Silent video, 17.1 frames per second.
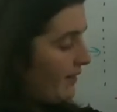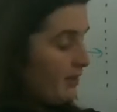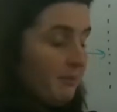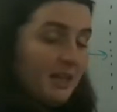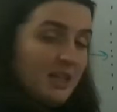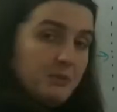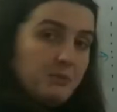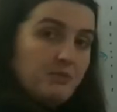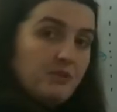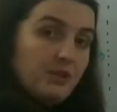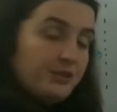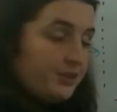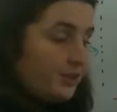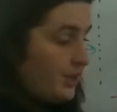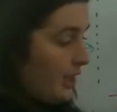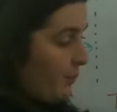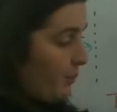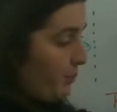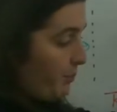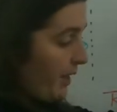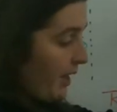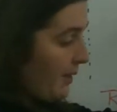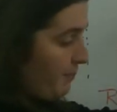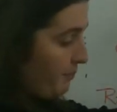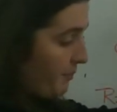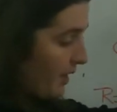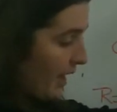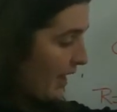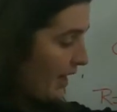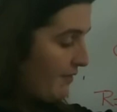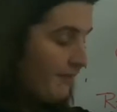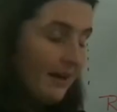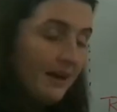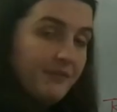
I found the maximum velocity it would be, and